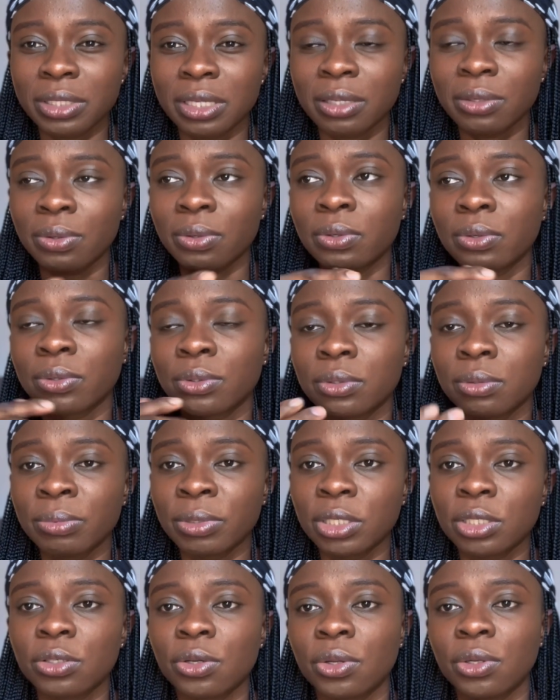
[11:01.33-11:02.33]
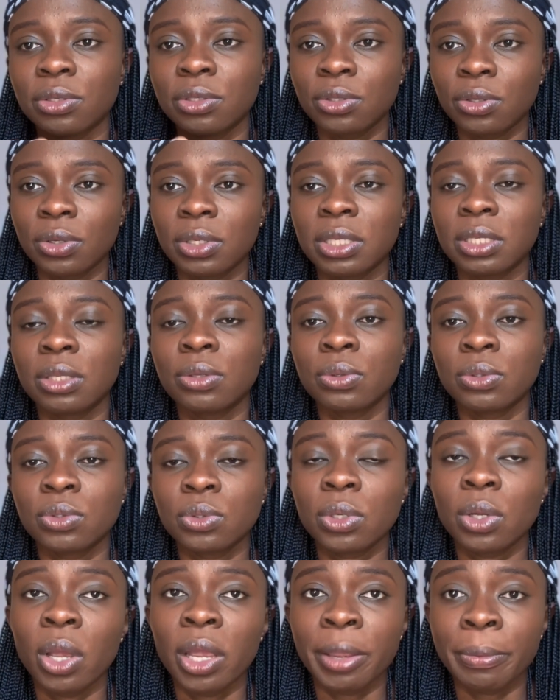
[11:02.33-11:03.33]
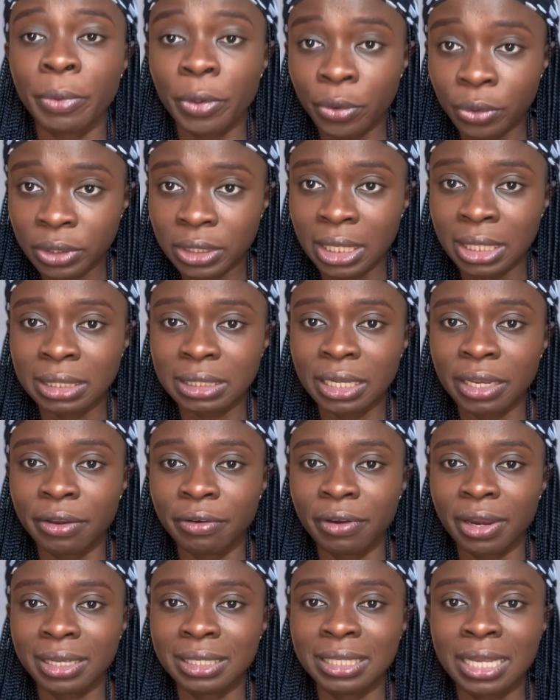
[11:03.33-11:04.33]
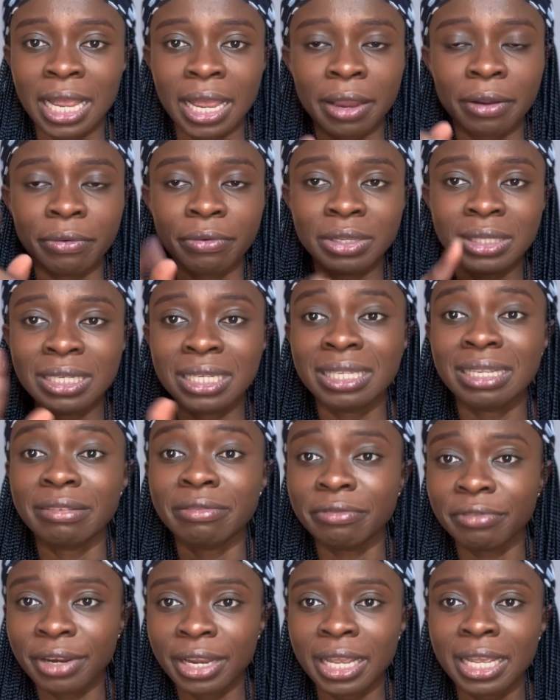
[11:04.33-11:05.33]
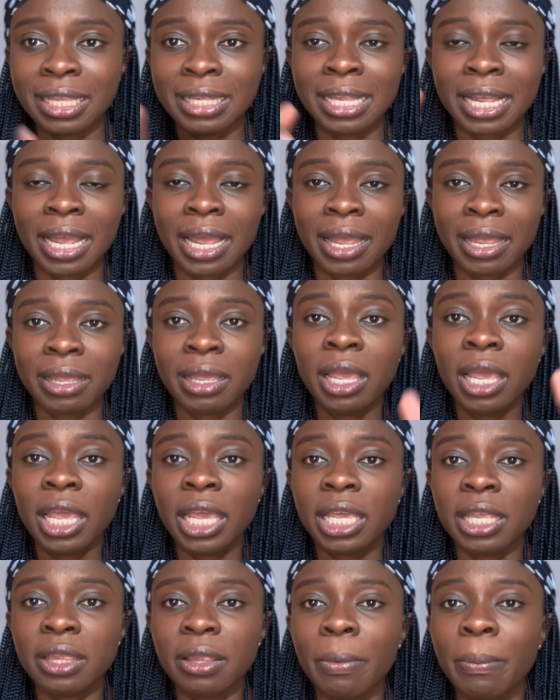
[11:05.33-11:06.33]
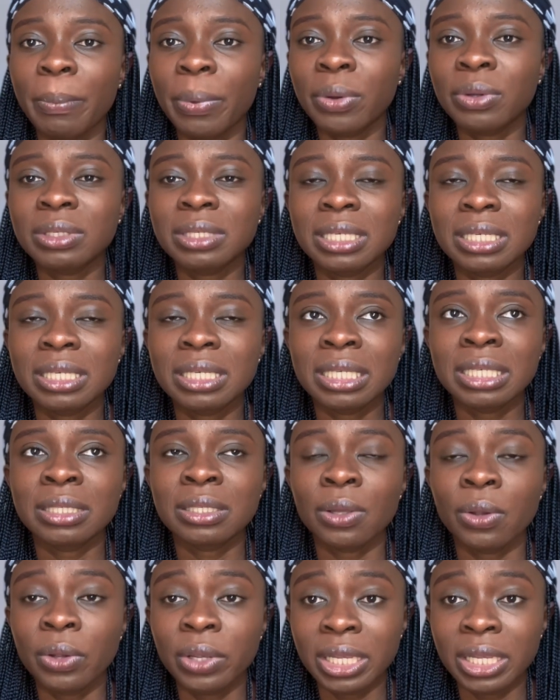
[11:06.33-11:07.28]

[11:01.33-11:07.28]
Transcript: and all those, make sure you study those um, content areas that are written in red, that are in the bosses,